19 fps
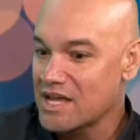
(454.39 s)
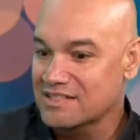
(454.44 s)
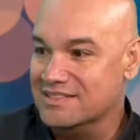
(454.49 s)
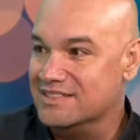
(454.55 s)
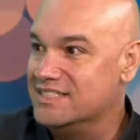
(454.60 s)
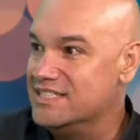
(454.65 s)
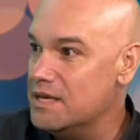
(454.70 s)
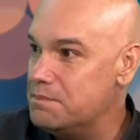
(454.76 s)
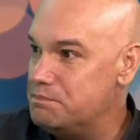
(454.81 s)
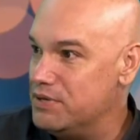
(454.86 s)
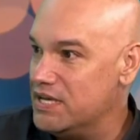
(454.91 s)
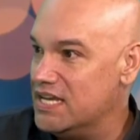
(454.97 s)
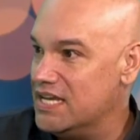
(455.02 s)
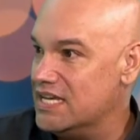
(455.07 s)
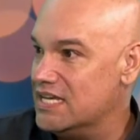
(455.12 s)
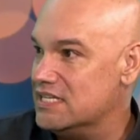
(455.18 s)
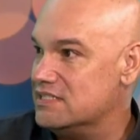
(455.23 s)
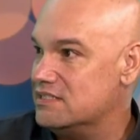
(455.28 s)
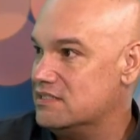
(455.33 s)

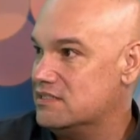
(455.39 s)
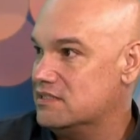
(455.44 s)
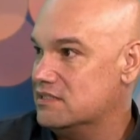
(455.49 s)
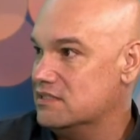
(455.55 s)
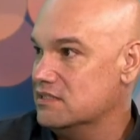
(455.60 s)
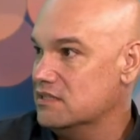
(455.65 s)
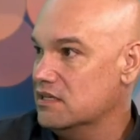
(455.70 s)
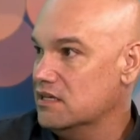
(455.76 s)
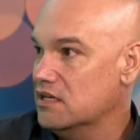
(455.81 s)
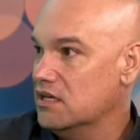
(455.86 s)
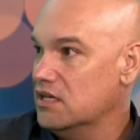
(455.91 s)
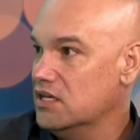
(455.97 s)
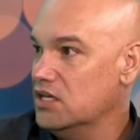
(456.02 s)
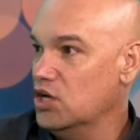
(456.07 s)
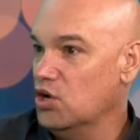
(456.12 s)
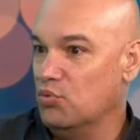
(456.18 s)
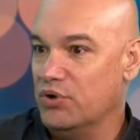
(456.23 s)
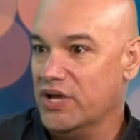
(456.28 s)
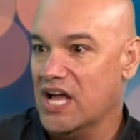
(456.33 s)
Zippy's. You
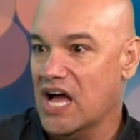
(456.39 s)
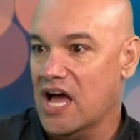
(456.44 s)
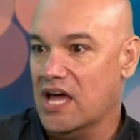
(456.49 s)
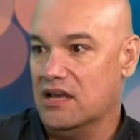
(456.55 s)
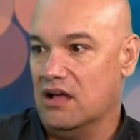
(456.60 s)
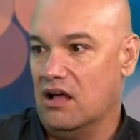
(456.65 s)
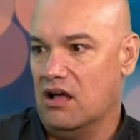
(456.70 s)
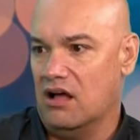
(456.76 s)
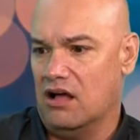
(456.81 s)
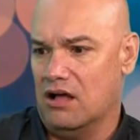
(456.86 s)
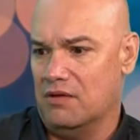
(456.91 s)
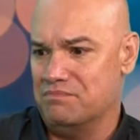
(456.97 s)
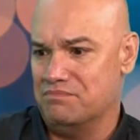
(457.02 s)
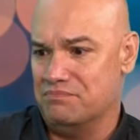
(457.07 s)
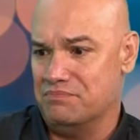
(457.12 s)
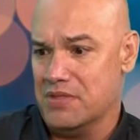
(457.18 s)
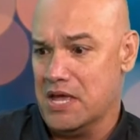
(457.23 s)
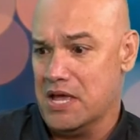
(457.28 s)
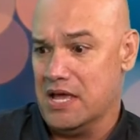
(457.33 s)
know, we got
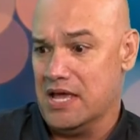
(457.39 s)
um,